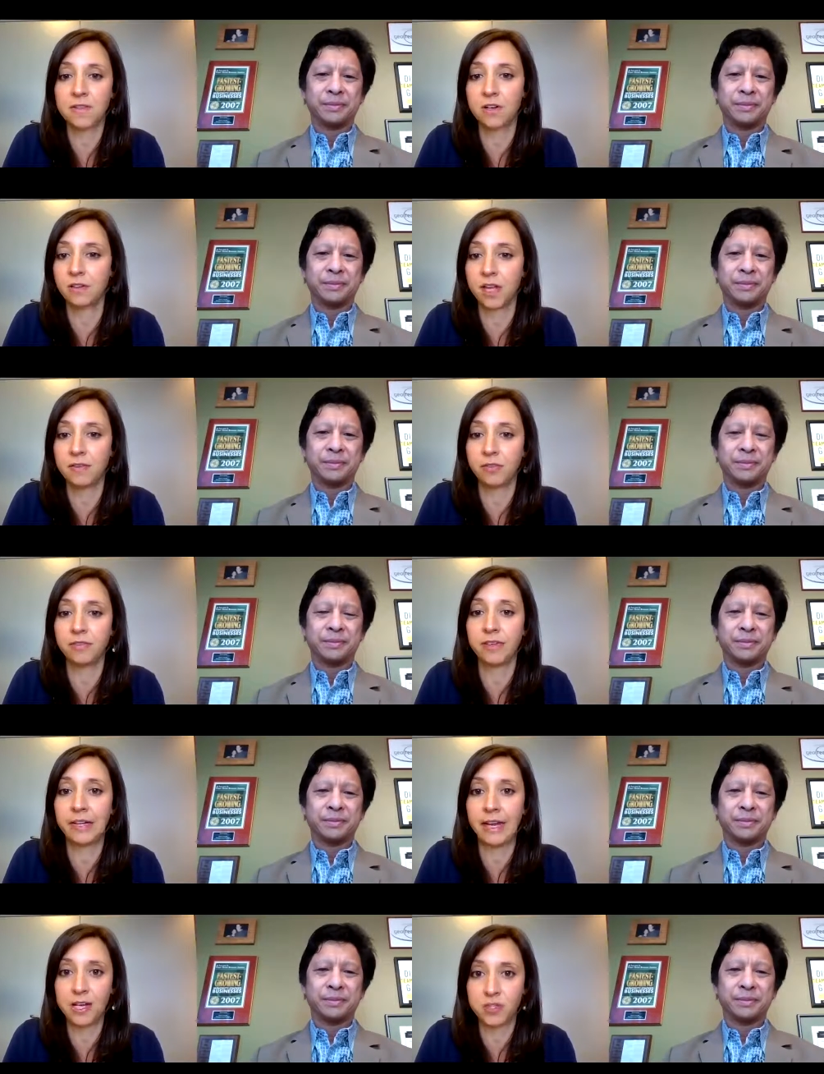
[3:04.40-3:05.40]
Speaker 1: our level of
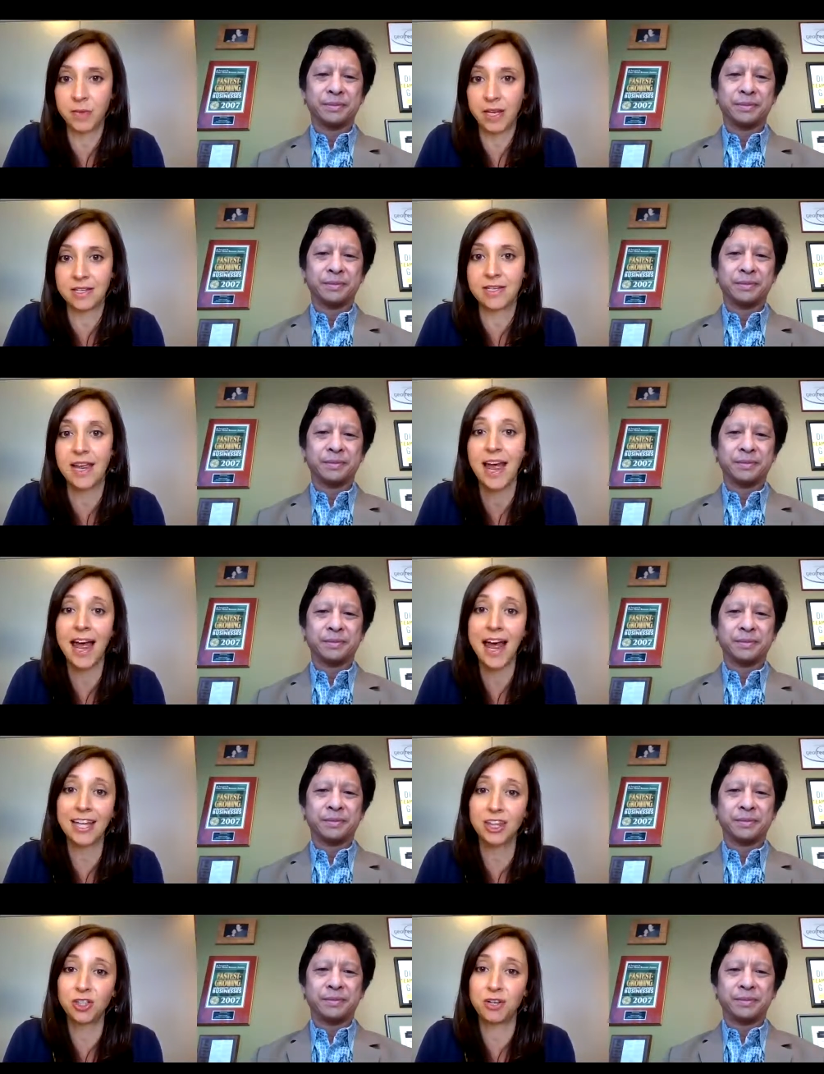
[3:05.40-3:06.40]
engagement
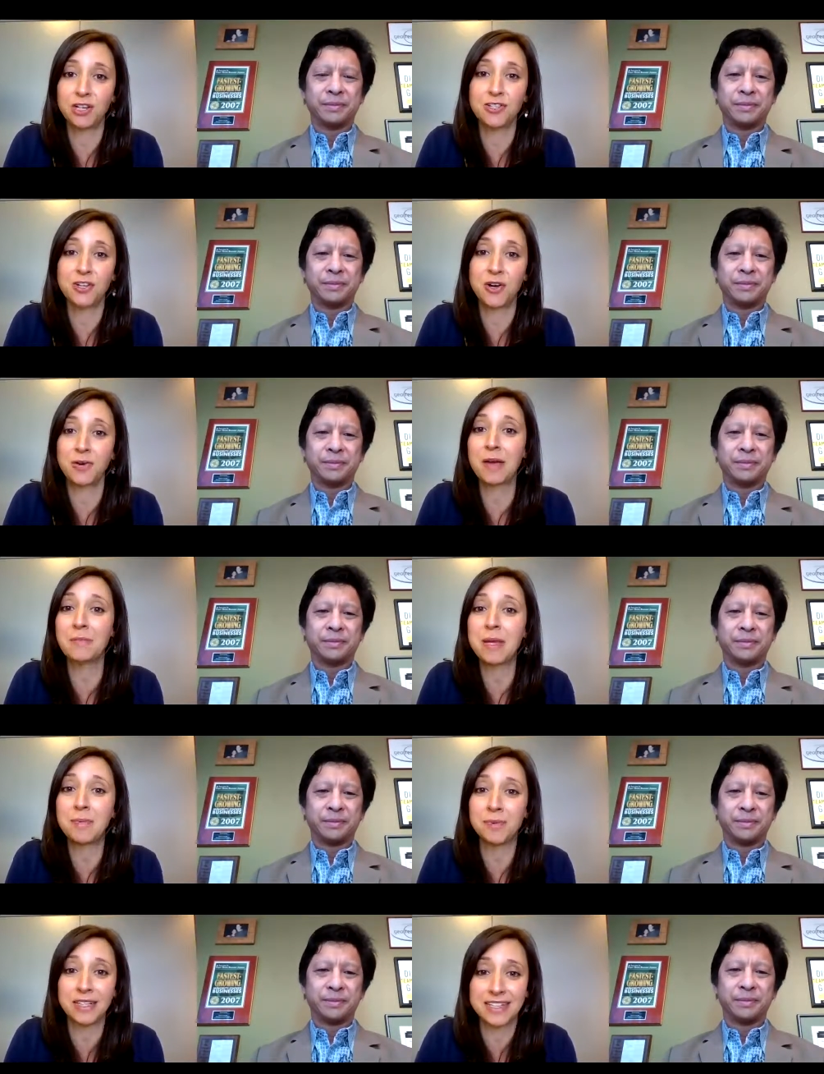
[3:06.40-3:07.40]
at the trade show, get
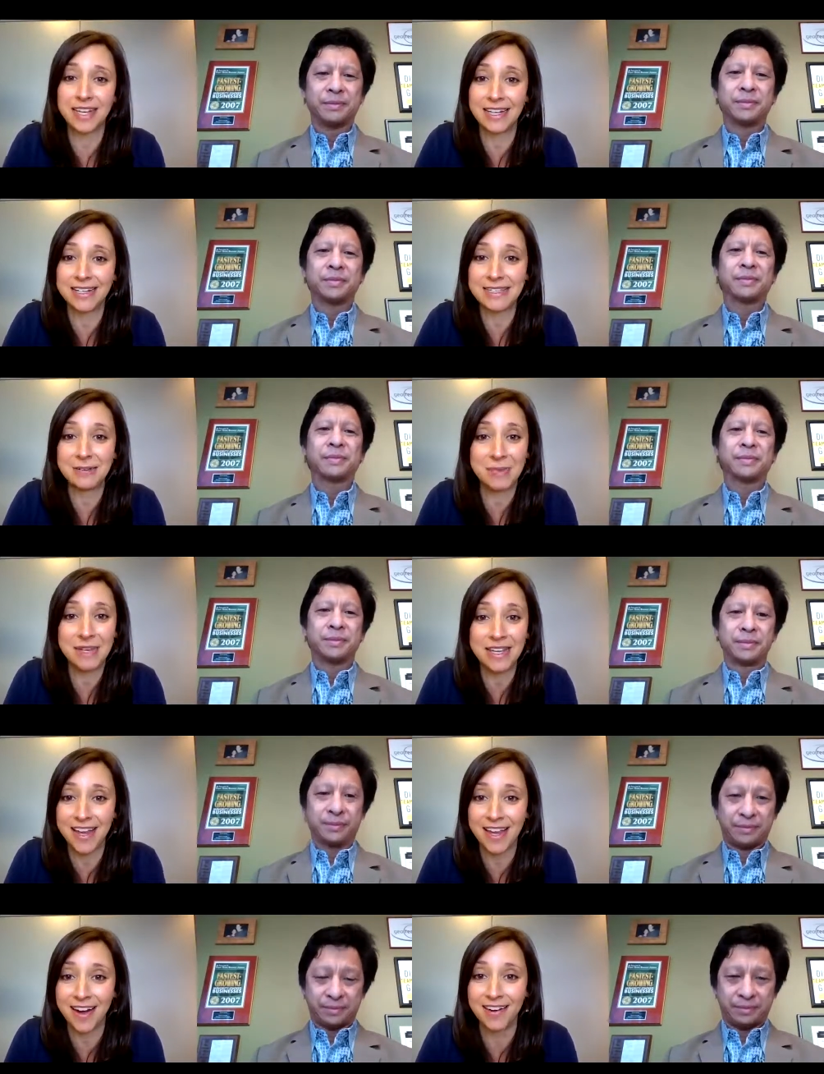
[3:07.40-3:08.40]
people excited to be
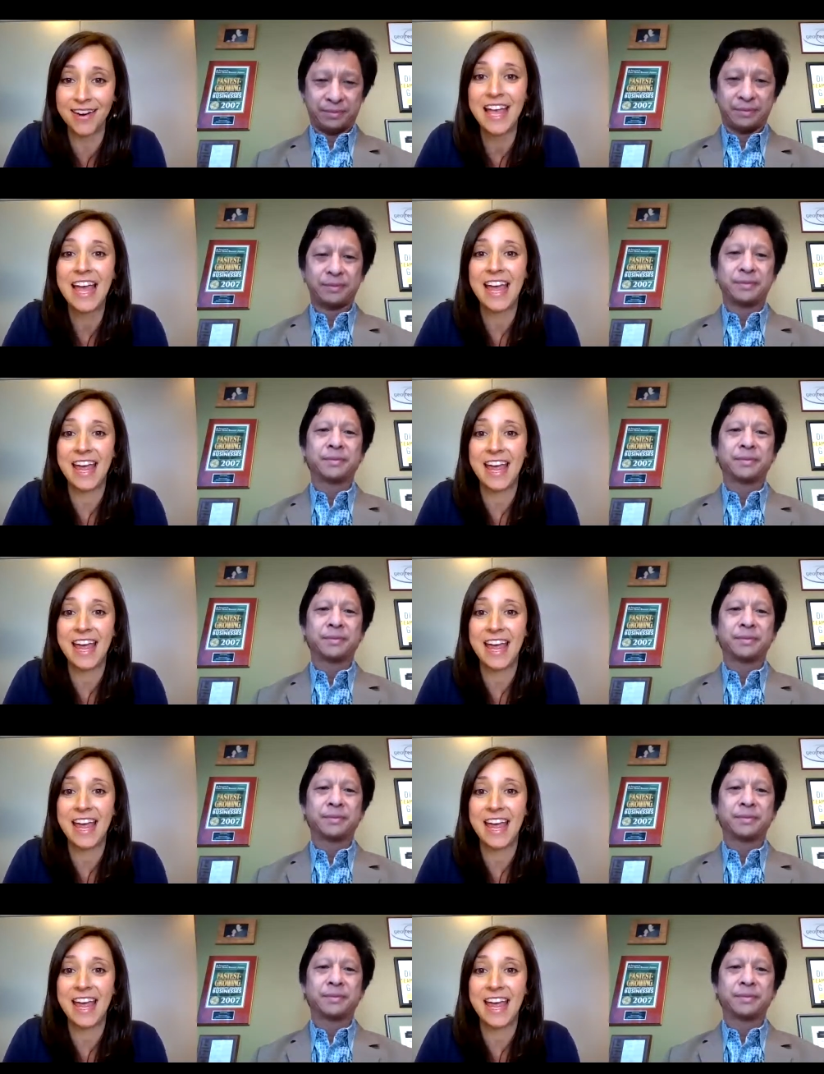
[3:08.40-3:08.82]
there,